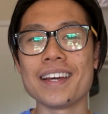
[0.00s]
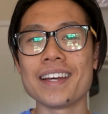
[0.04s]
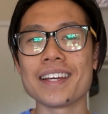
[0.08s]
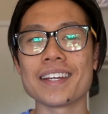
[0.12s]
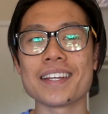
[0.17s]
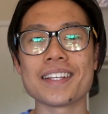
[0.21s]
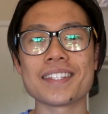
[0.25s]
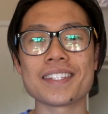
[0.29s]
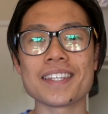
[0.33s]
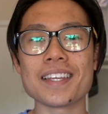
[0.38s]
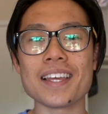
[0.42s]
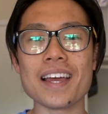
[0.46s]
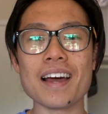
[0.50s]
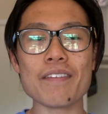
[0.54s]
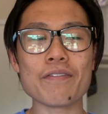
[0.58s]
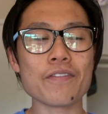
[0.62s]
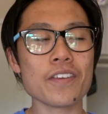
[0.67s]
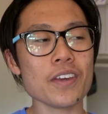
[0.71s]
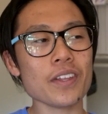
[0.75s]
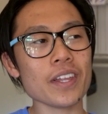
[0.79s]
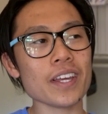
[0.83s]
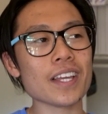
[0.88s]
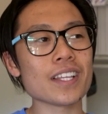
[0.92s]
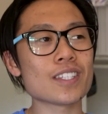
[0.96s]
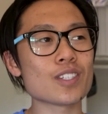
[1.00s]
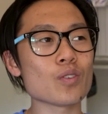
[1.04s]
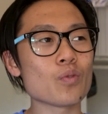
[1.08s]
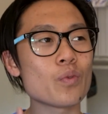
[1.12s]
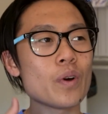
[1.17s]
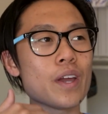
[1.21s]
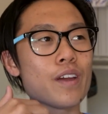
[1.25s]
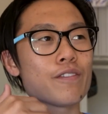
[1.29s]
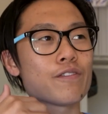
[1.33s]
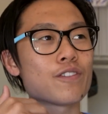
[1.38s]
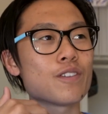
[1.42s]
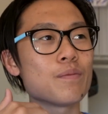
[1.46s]
because I feel like it's a
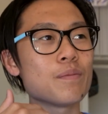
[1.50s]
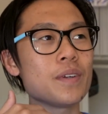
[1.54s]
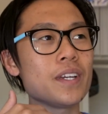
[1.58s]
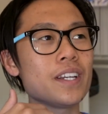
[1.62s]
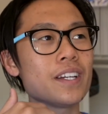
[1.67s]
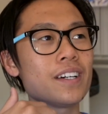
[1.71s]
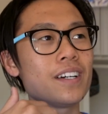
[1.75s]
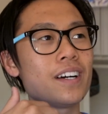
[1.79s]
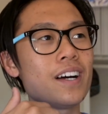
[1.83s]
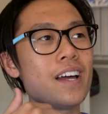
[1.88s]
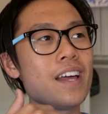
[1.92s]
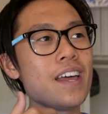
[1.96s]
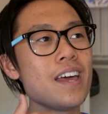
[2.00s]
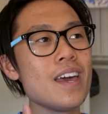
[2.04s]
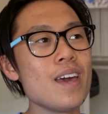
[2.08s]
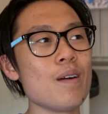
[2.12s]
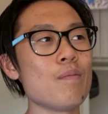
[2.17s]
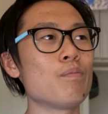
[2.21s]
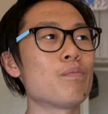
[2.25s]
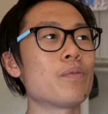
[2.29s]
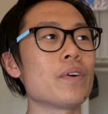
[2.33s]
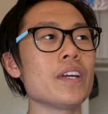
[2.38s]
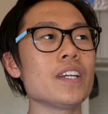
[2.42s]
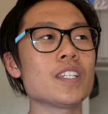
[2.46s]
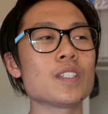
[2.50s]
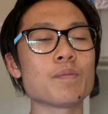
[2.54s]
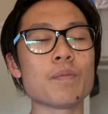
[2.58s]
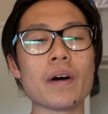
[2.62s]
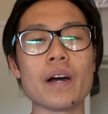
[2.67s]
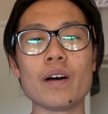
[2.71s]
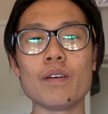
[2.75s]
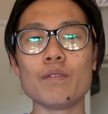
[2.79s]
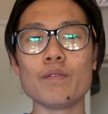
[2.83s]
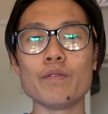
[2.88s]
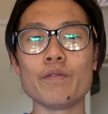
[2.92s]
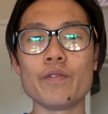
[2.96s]
way for me to embrace my
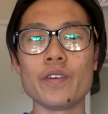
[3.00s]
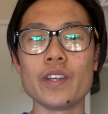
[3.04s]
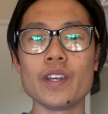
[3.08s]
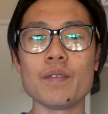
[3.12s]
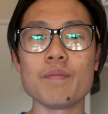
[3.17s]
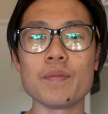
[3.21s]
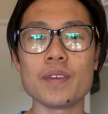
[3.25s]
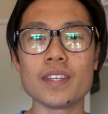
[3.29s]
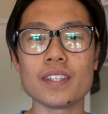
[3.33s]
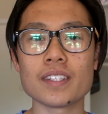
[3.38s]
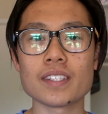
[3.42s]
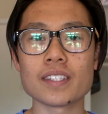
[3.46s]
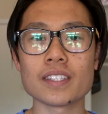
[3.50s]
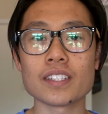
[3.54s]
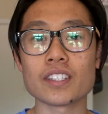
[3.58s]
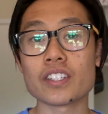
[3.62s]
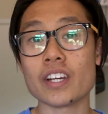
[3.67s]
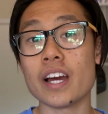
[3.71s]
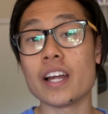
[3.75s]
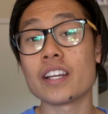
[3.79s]
own Vietnamese,